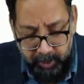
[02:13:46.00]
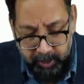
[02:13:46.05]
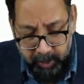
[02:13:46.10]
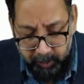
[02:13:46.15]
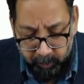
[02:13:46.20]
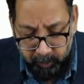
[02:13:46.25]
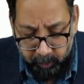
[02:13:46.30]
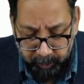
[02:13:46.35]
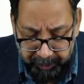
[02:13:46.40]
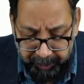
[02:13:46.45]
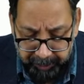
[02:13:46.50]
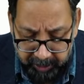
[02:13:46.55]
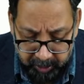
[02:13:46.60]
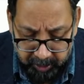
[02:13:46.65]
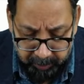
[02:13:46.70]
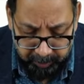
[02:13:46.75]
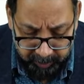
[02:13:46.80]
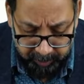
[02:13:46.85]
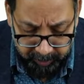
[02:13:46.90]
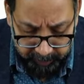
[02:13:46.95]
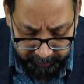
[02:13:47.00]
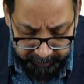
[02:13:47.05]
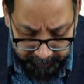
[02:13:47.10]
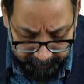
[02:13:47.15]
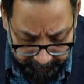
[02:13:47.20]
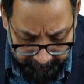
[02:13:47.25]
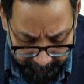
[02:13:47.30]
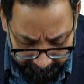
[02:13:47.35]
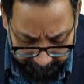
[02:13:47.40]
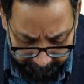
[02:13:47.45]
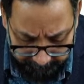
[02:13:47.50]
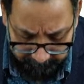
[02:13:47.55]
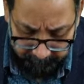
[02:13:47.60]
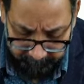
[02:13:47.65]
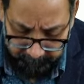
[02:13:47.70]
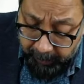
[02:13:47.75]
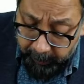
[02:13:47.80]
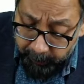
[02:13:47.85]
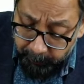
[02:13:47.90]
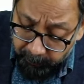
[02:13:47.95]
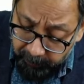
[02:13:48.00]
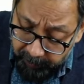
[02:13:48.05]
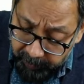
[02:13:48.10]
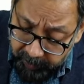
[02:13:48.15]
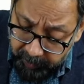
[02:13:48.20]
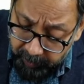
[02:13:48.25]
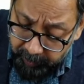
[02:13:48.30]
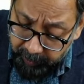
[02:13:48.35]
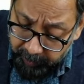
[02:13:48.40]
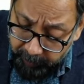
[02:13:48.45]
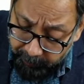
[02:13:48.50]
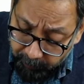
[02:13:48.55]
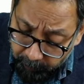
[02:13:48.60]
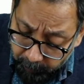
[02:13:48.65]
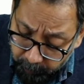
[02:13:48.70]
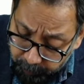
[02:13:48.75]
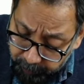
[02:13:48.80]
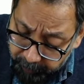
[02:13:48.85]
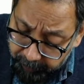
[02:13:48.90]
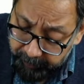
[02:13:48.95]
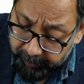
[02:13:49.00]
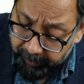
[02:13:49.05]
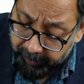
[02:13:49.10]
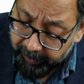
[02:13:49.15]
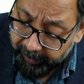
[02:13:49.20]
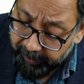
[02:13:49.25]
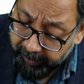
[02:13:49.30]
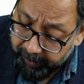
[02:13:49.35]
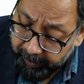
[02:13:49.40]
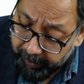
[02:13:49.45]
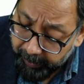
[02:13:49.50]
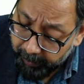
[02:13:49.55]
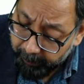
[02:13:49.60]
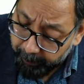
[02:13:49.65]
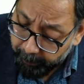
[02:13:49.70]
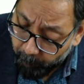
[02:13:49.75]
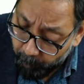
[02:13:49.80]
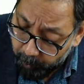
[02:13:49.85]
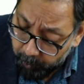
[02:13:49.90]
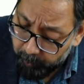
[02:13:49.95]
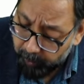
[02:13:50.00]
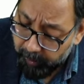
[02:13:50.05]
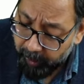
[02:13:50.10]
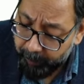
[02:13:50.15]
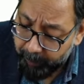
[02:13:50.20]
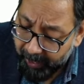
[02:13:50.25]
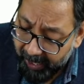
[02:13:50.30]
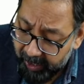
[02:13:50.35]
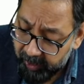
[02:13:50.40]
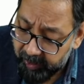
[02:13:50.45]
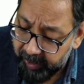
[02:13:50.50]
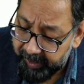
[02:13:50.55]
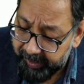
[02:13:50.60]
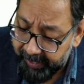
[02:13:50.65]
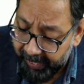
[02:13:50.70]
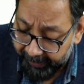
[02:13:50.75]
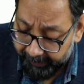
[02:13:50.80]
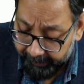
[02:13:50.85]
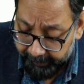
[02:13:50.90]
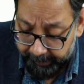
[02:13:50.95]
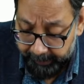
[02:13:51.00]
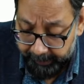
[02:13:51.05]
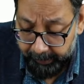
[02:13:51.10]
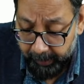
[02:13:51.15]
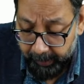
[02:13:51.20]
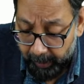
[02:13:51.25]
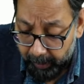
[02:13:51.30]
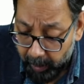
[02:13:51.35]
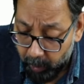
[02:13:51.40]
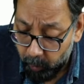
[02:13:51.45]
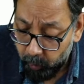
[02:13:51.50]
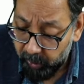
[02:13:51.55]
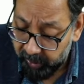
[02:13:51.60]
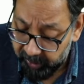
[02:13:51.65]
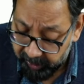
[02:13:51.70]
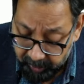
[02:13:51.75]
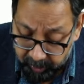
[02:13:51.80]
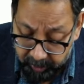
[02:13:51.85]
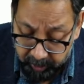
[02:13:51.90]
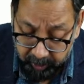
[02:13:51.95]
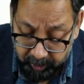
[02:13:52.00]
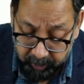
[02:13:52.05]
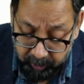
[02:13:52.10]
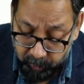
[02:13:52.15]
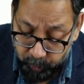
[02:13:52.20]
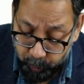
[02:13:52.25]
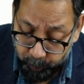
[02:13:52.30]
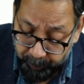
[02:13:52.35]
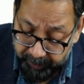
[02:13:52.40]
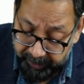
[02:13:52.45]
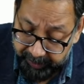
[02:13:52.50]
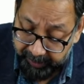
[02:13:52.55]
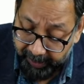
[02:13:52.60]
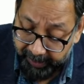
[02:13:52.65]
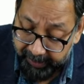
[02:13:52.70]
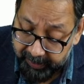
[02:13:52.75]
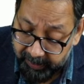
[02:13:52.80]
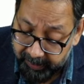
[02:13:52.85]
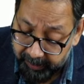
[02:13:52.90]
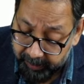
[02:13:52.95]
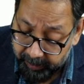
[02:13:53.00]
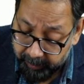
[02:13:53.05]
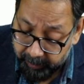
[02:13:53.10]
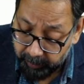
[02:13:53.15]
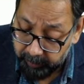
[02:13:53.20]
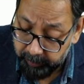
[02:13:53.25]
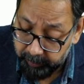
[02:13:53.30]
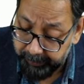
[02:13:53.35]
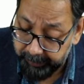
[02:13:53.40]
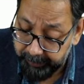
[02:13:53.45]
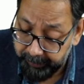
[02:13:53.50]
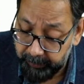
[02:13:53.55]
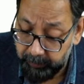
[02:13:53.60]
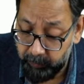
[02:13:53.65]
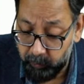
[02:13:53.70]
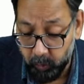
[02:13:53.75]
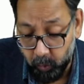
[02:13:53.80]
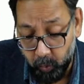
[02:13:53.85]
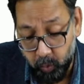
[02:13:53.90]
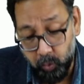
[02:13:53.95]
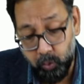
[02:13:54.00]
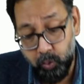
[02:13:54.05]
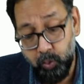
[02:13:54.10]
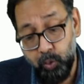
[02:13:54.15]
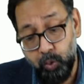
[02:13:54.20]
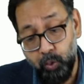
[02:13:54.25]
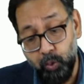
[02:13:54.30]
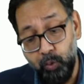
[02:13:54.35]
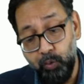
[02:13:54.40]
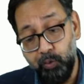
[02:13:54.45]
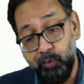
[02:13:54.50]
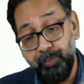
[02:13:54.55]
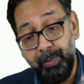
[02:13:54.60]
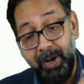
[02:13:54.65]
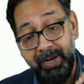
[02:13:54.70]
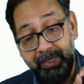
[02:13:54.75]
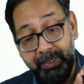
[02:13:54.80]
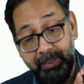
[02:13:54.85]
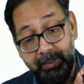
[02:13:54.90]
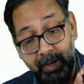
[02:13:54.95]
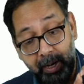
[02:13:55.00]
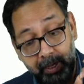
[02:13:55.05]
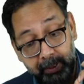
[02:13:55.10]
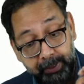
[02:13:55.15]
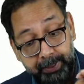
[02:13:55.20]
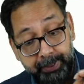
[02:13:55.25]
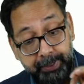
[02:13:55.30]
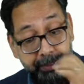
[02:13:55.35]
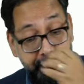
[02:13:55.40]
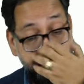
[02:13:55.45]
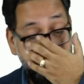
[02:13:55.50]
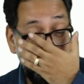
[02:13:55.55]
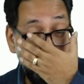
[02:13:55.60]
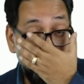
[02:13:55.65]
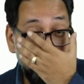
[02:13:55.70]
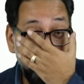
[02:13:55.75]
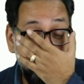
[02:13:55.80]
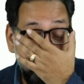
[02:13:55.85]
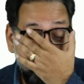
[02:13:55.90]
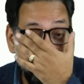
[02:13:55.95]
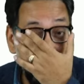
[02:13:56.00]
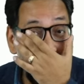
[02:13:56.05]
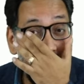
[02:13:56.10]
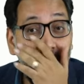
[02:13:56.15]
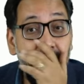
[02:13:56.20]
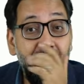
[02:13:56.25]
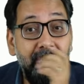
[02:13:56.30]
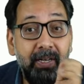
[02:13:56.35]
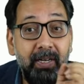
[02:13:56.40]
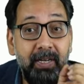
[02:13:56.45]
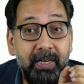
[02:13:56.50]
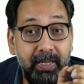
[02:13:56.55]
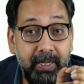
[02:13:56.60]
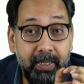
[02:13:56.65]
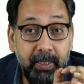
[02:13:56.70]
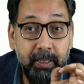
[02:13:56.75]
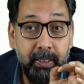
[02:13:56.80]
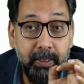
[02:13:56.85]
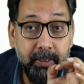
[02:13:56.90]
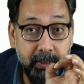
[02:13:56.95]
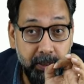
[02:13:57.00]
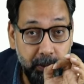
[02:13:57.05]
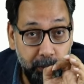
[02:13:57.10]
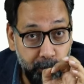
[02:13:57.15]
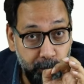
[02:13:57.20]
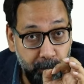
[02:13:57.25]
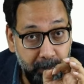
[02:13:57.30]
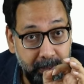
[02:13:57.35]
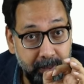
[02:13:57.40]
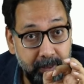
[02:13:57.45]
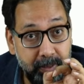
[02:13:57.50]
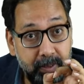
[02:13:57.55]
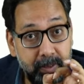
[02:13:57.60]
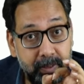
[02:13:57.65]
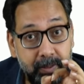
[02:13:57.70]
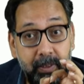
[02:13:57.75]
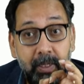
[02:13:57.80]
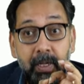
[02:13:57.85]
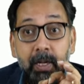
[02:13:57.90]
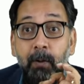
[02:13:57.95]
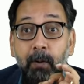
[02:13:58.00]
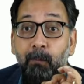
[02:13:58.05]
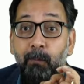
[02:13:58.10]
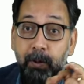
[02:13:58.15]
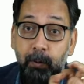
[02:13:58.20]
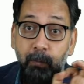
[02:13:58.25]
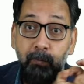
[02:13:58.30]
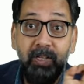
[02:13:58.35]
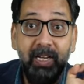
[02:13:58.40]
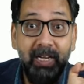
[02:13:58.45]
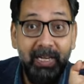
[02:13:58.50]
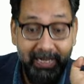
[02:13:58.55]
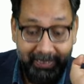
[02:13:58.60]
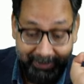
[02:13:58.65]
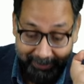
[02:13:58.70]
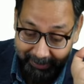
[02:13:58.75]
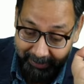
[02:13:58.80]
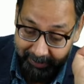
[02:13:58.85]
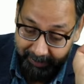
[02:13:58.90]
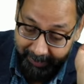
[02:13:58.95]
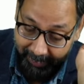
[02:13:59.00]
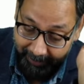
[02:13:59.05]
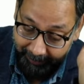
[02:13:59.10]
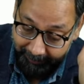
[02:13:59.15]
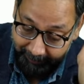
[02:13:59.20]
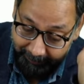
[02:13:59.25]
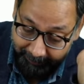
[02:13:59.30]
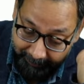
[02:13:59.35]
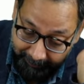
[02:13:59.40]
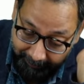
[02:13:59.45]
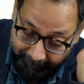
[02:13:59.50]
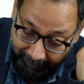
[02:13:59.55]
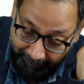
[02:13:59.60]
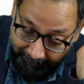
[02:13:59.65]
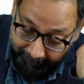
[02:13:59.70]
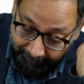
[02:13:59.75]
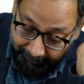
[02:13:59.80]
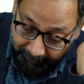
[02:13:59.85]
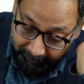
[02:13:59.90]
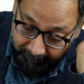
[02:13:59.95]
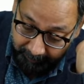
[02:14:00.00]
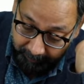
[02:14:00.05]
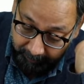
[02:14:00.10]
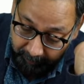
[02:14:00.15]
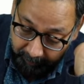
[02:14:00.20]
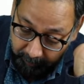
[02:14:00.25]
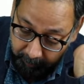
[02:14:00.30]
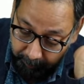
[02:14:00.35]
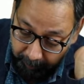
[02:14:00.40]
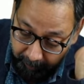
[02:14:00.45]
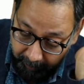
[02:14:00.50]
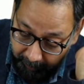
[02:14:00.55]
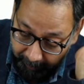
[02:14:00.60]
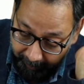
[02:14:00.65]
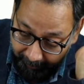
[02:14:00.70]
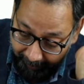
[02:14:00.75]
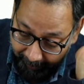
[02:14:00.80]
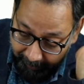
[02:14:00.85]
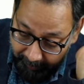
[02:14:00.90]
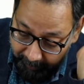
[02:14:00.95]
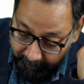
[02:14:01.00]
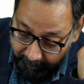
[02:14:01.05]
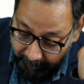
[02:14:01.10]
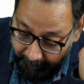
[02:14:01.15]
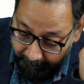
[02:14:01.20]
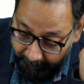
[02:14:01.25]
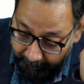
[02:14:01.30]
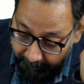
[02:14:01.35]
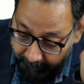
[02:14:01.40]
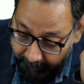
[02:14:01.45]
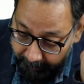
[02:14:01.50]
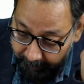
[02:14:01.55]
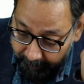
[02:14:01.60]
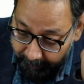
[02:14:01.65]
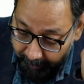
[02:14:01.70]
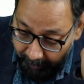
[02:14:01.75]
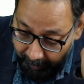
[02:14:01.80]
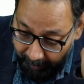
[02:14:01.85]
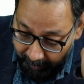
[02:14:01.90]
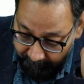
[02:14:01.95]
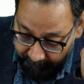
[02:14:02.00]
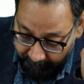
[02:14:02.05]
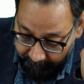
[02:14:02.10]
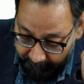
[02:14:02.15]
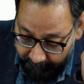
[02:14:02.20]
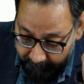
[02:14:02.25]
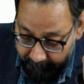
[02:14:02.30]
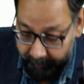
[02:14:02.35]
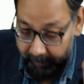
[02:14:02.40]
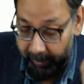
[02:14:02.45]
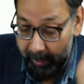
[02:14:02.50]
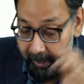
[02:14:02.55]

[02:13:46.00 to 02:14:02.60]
Question number 11. Which revolutionary molecular biology technique allow researchers to precisely turn genes on or off by targeting a specific DNA sequence? One of the latest technique, that is CRISPR-Cas9, is the answer.